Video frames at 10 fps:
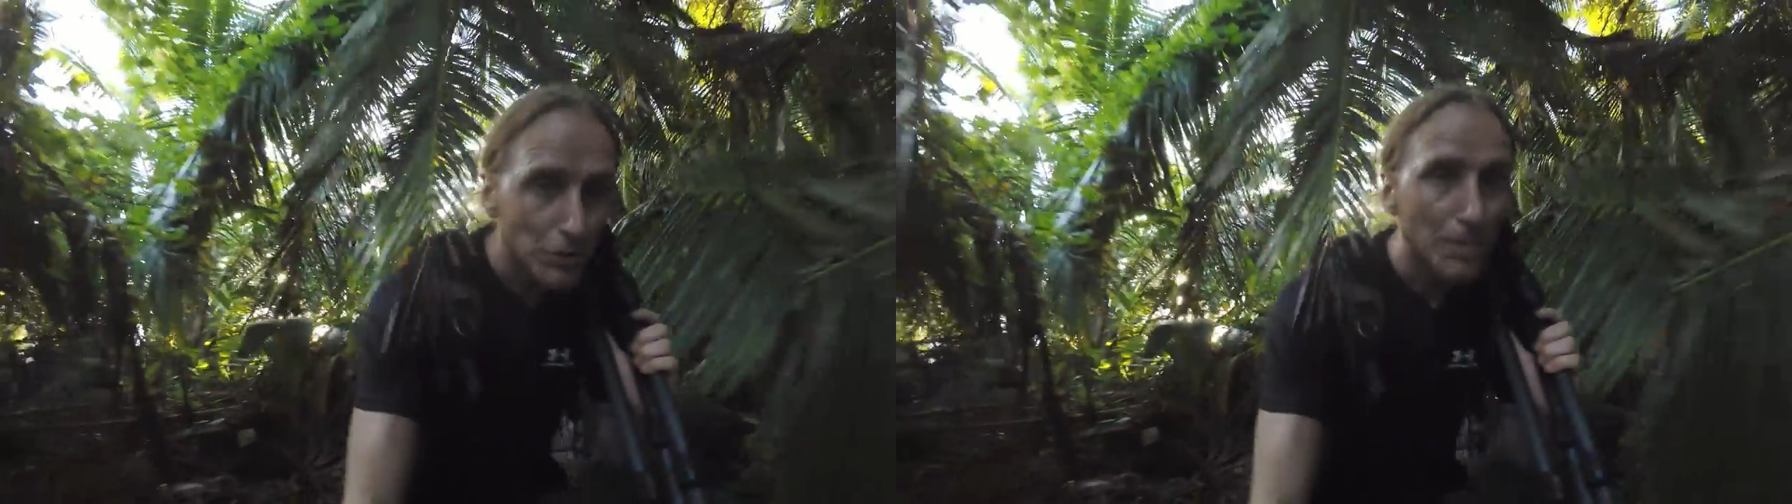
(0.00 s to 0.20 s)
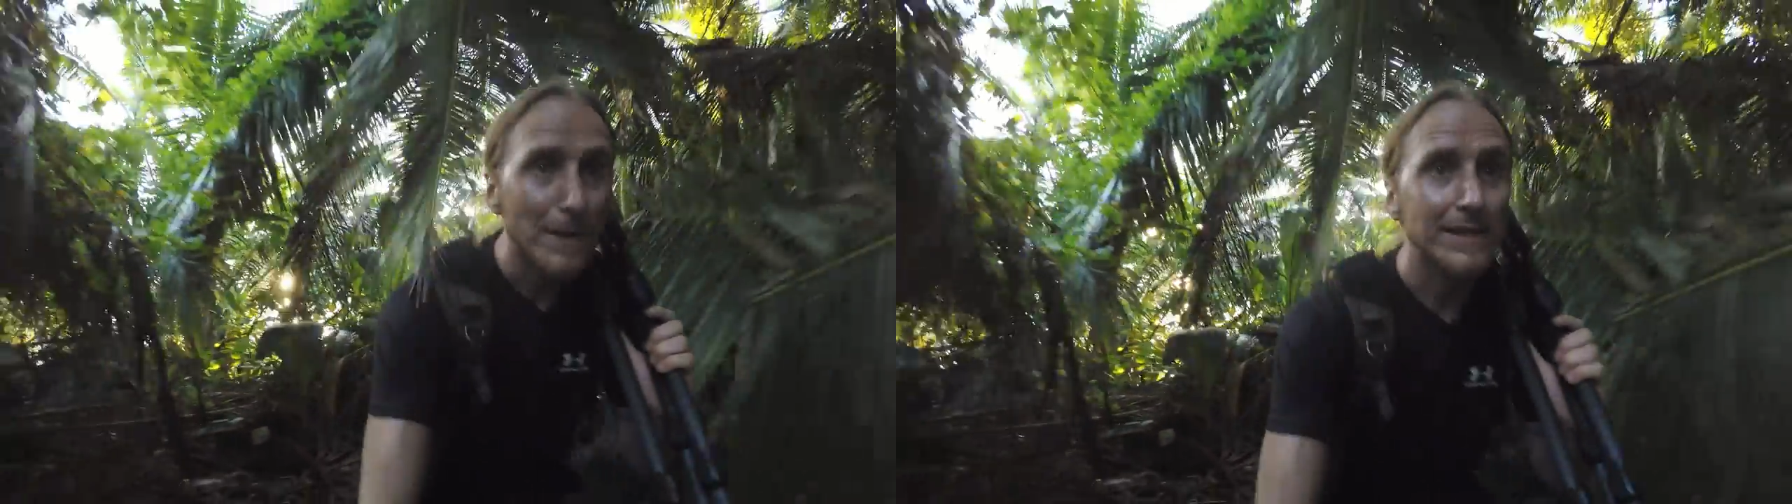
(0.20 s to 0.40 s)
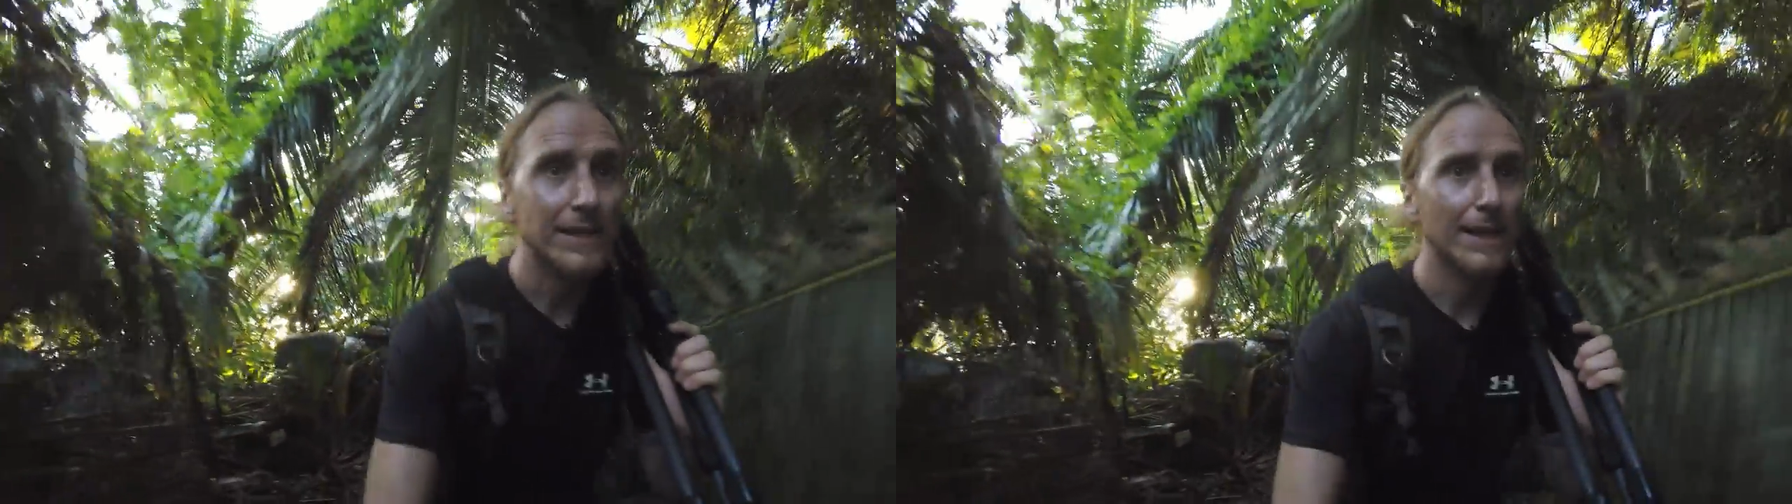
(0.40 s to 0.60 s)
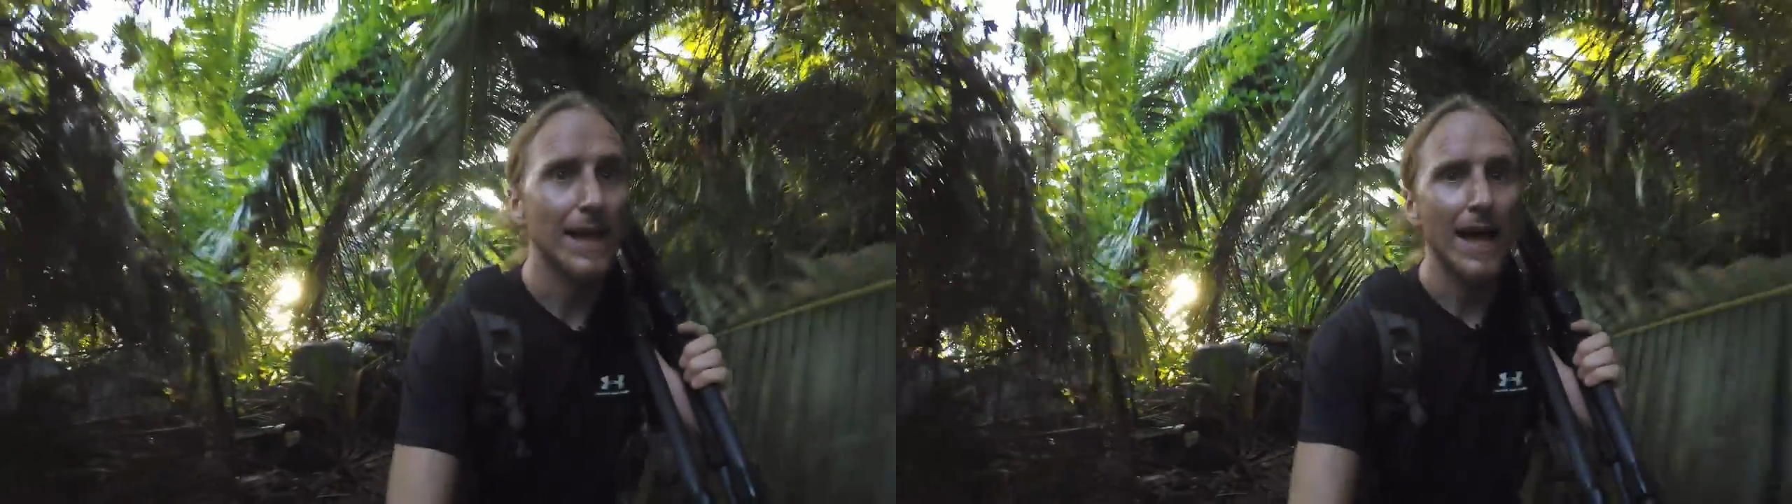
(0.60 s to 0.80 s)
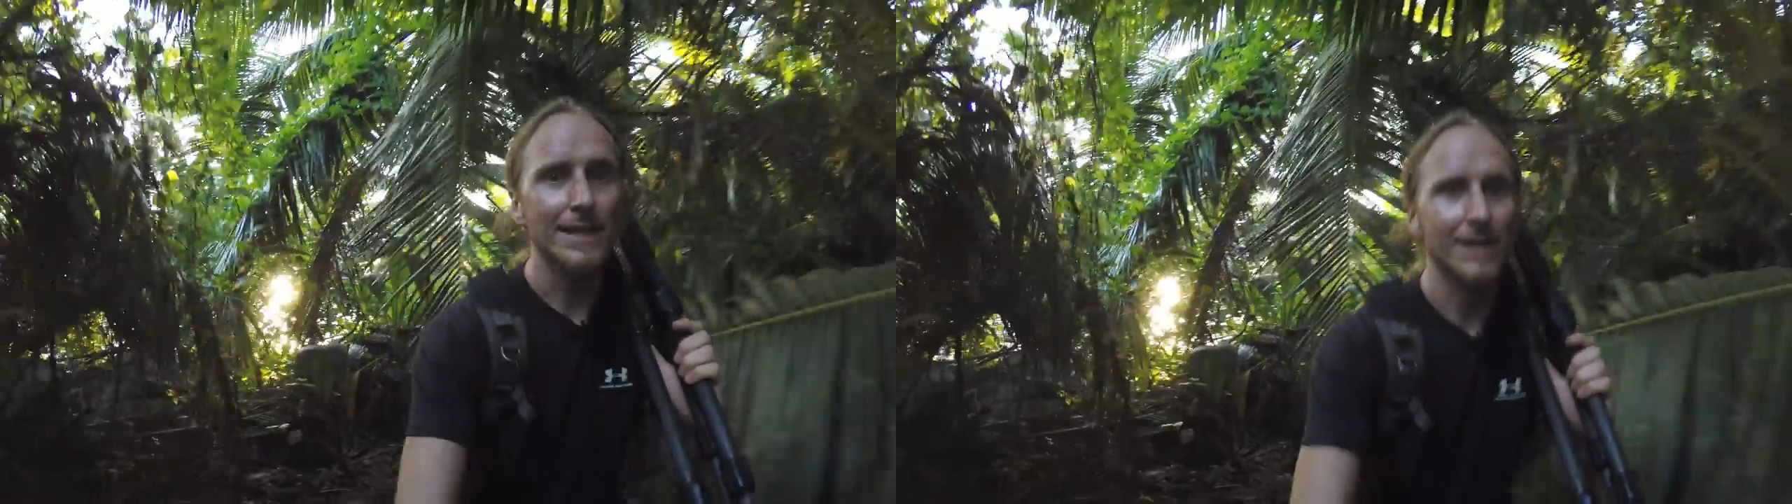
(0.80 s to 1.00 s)
dramatic
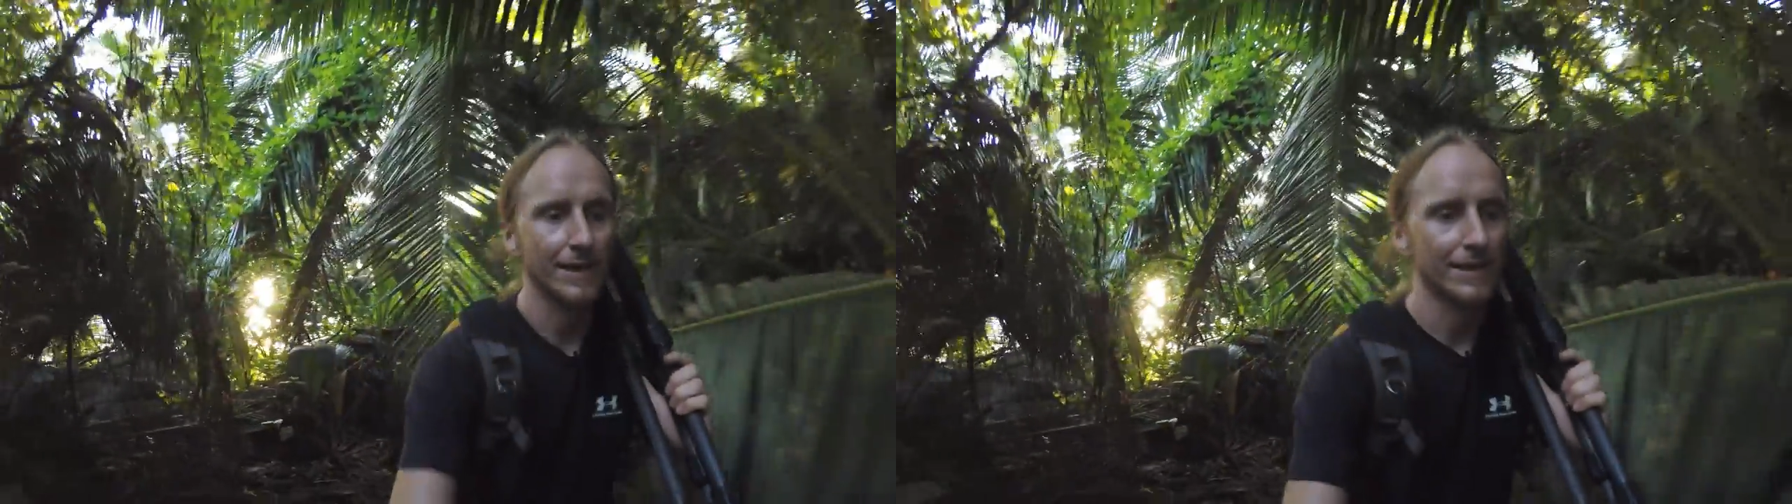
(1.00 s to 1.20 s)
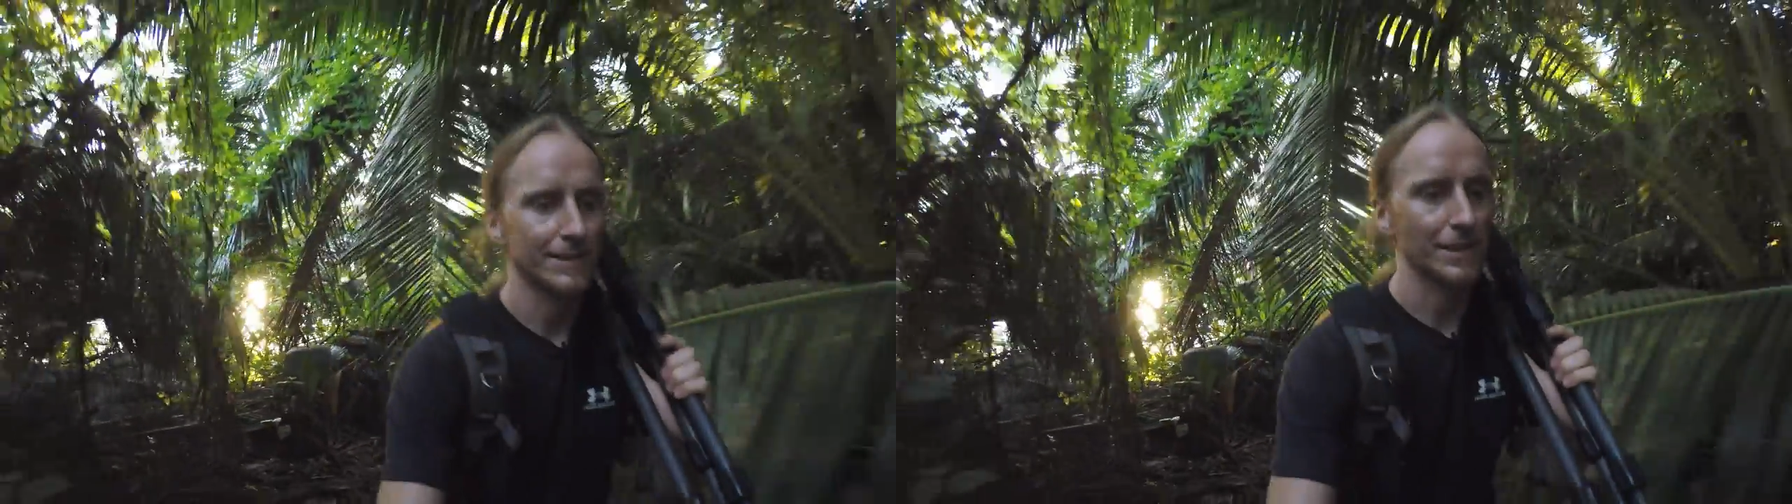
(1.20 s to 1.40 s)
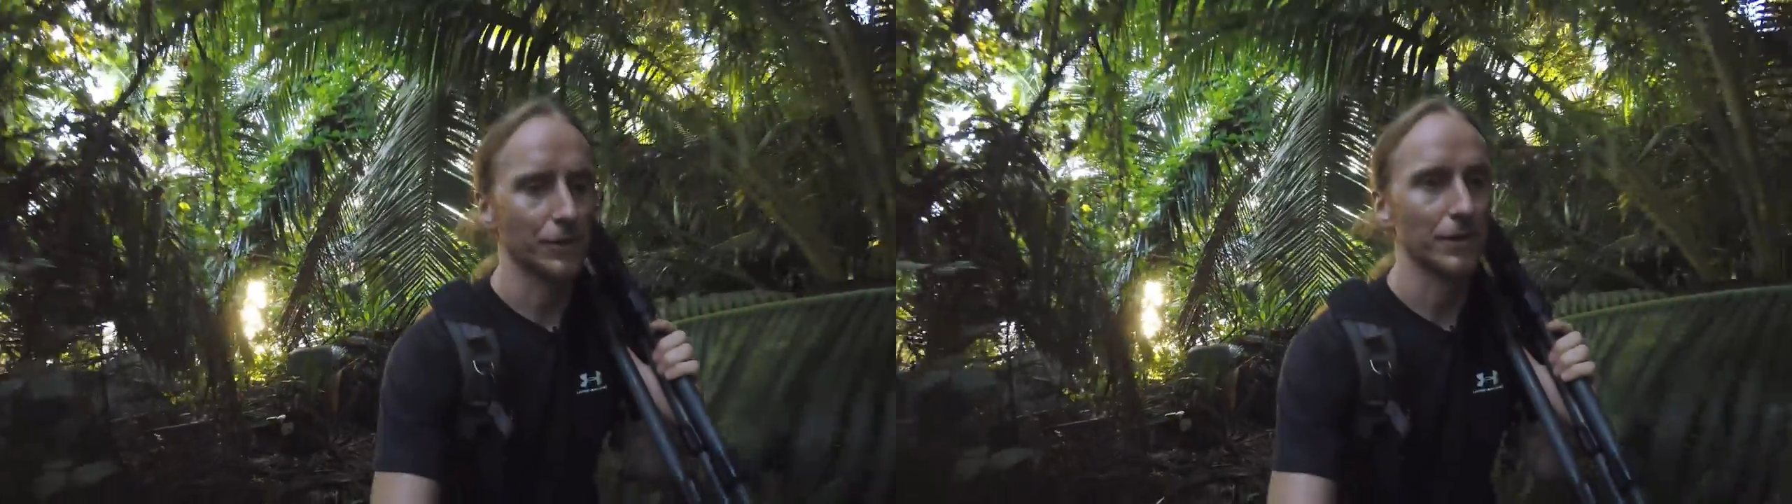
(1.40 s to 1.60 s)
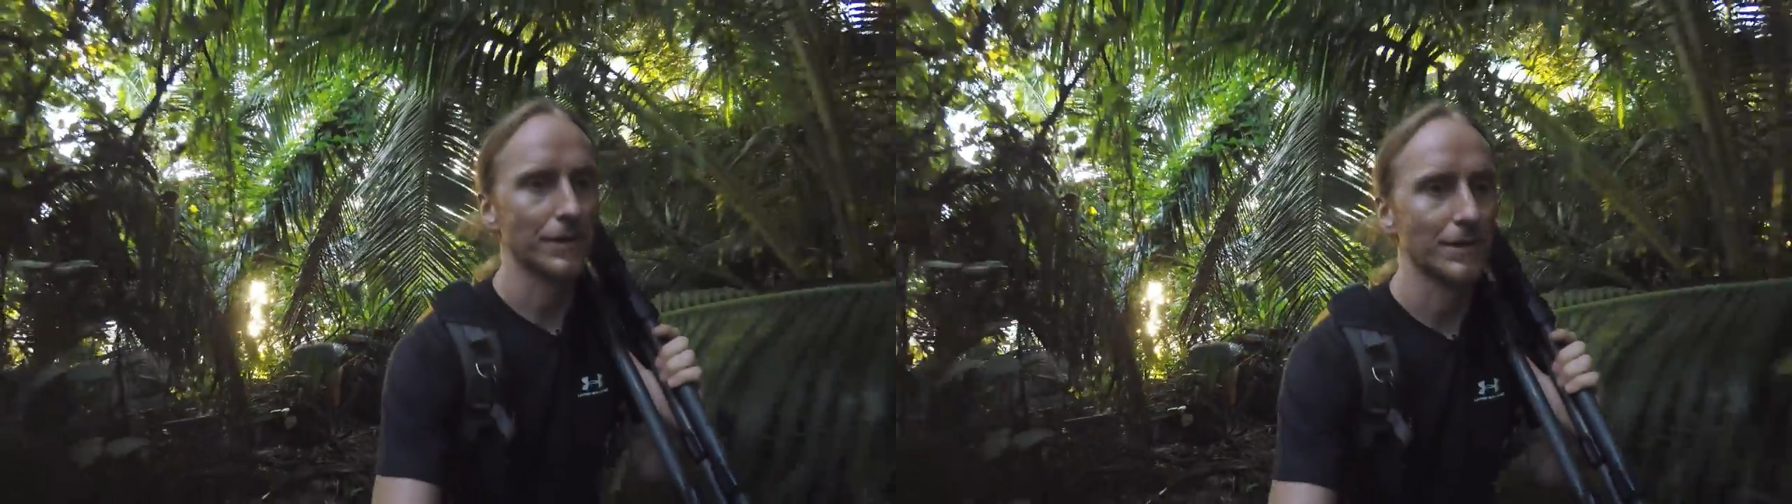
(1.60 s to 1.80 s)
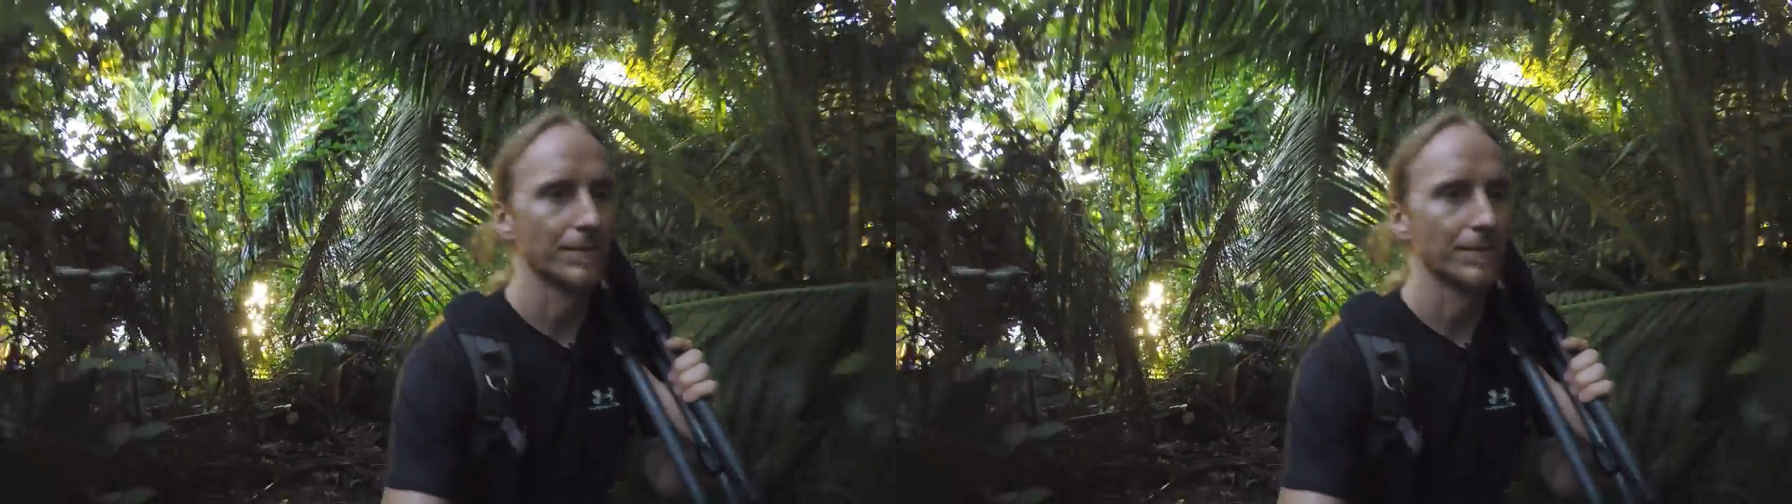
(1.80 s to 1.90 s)
light, so